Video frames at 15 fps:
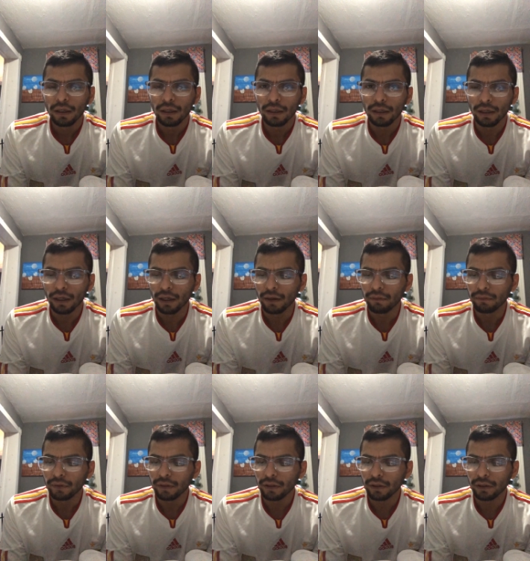
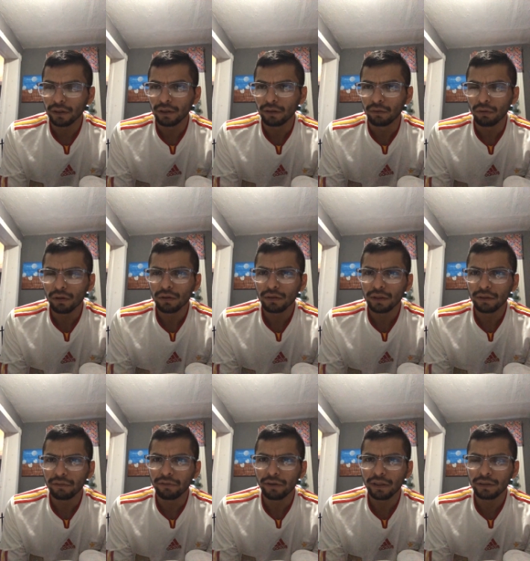One of
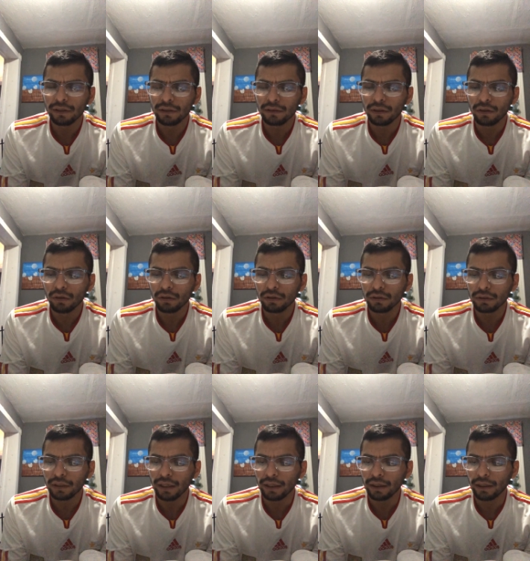the first institutions
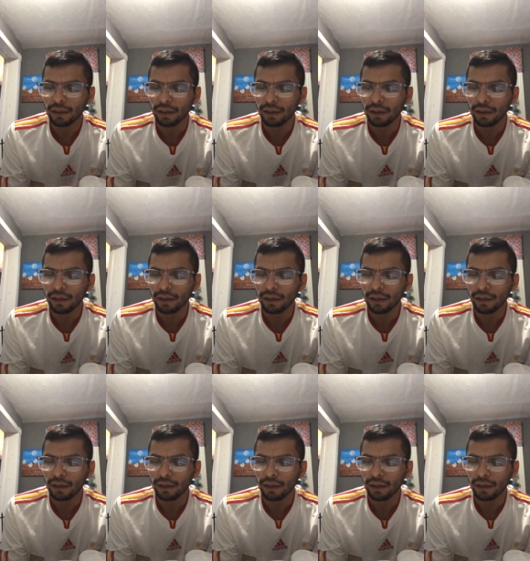that